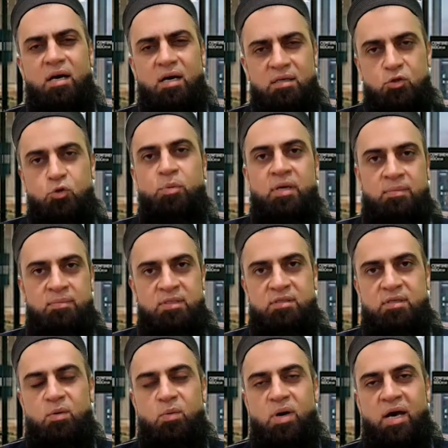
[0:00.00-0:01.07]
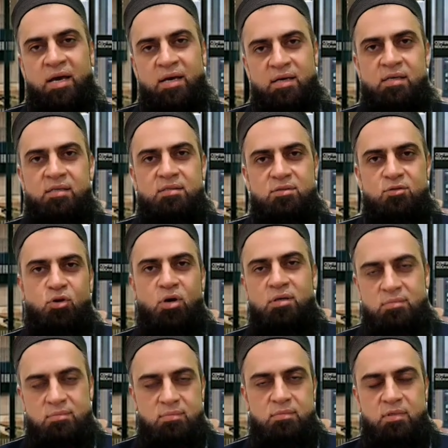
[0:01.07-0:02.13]
assuming Mr. Y is
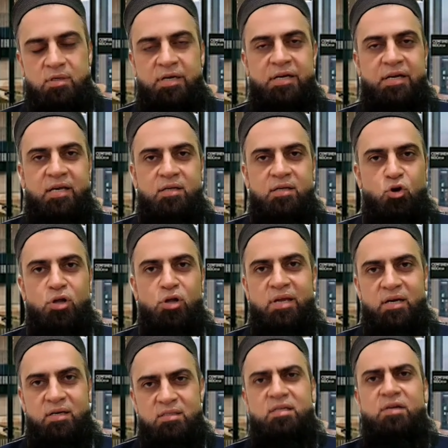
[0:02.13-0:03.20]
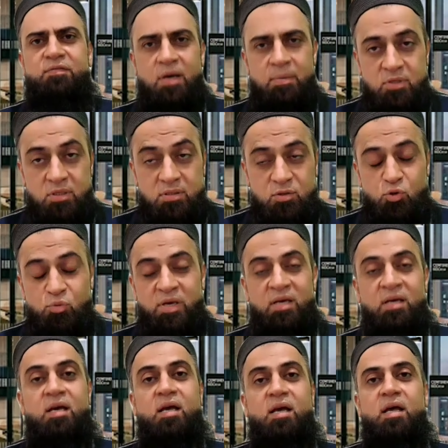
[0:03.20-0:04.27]
not greedy and all that stuff, I'm just assuming,